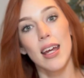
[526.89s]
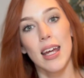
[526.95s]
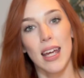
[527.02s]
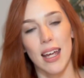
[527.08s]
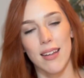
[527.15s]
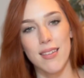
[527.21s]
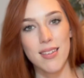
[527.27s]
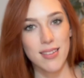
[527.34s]

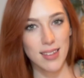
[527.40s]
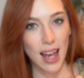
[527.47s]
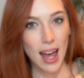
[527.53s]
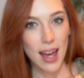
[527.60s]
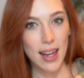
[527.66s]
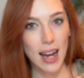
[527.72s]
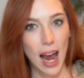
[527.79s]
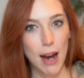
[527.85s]

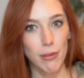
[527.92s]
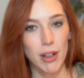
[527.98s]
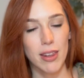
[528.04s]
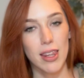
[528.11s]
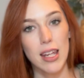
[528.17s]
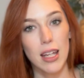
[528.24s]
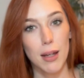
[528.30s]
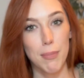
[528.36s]
Instead, I would
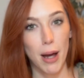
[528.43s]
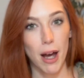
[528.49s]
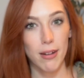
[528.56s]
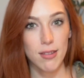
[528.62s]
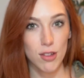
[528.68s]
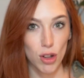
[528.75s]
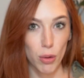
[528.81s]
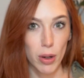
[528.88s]
think about
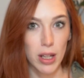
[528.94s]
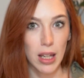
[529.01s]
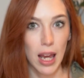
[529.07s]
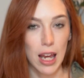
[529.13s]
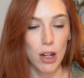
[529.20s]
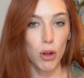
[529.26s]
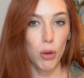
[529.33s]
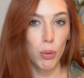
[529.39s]
doing
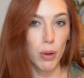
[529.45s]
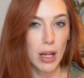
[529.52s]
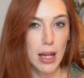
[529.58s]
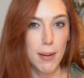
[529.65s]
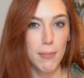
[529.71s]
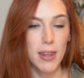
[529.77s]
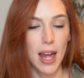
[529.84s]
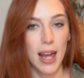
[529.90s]
a
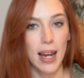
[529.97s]
cream that